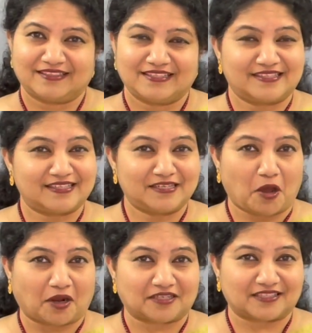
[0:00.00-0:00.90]
Is it
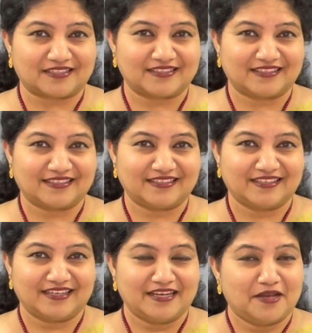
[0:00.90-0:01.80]
not?
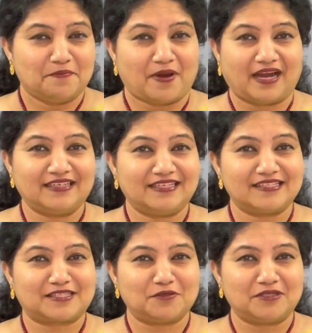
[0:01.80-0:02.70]
My dear
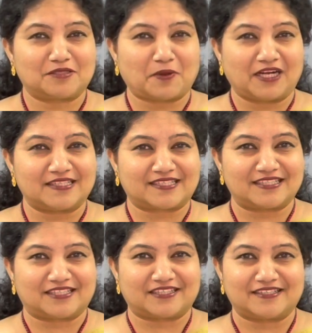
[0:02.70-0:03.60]
students, parents,
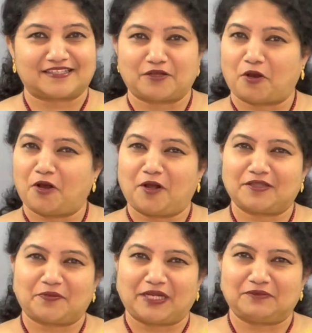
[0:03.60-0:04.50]
teachers and all
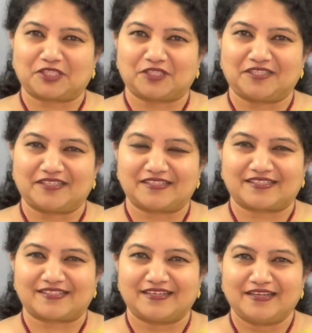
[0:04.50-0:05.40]
the
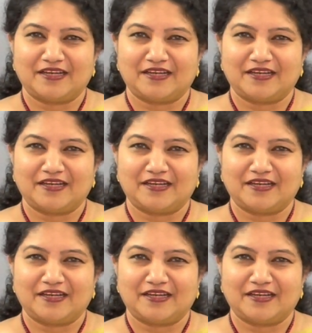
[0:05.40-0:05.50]
well-wishers,